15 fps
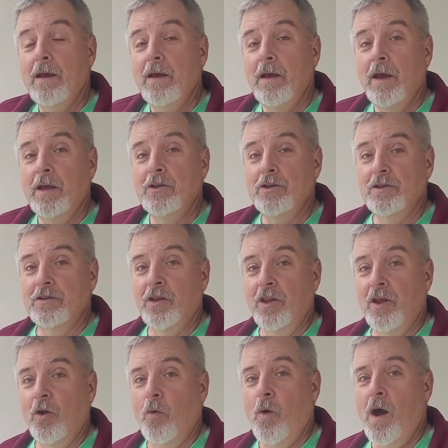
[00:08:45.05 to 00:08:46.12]
in just a
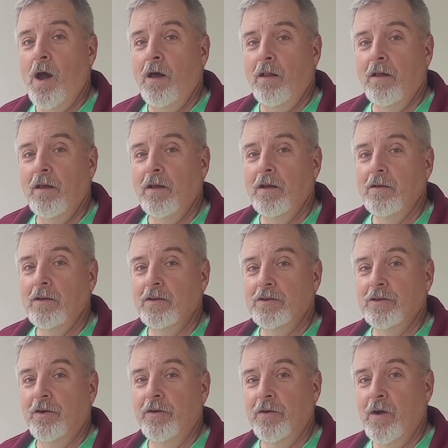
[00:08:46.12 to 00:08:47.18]
little while to show
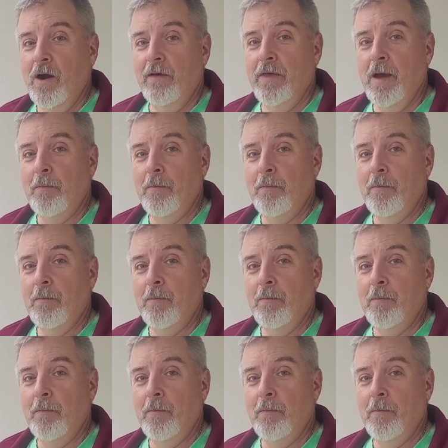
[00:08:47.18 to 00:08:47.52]
you how that